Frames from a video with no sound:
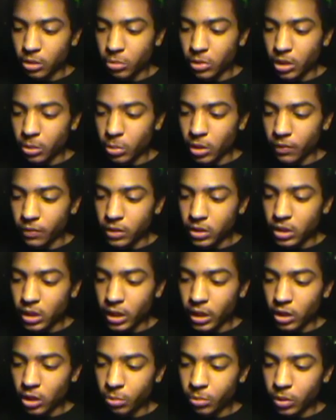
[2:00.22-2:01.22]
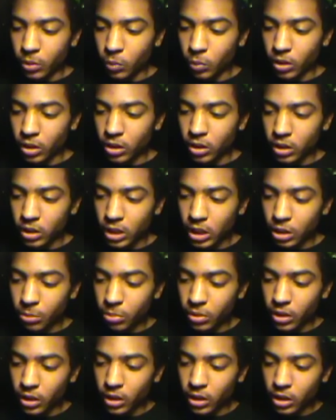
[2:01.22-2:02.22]
to be above the tail. But work on
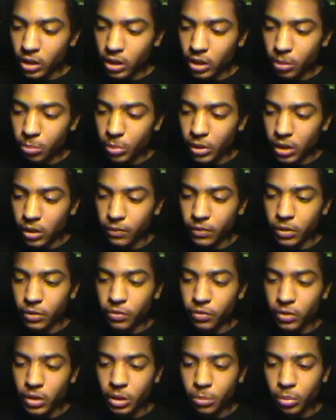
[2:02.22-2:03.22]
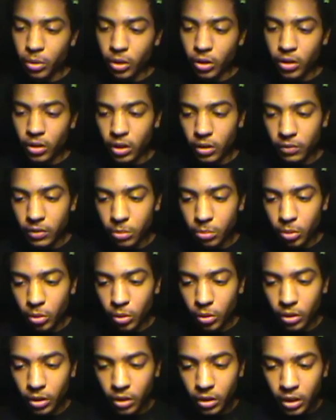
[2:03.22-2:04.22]
keeping it above the front part of the
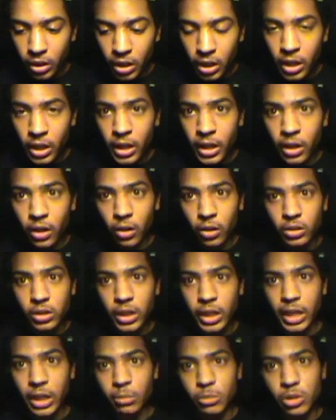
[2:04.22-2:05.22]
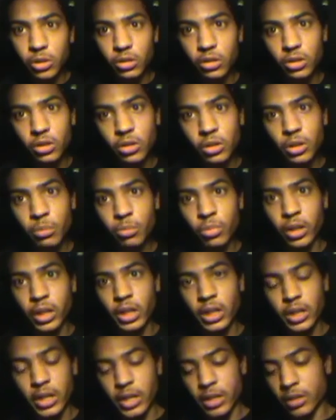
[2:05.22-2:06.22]
board at all times, so then you can bring
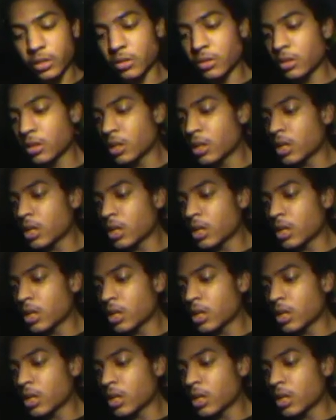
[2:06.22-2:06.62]
it down.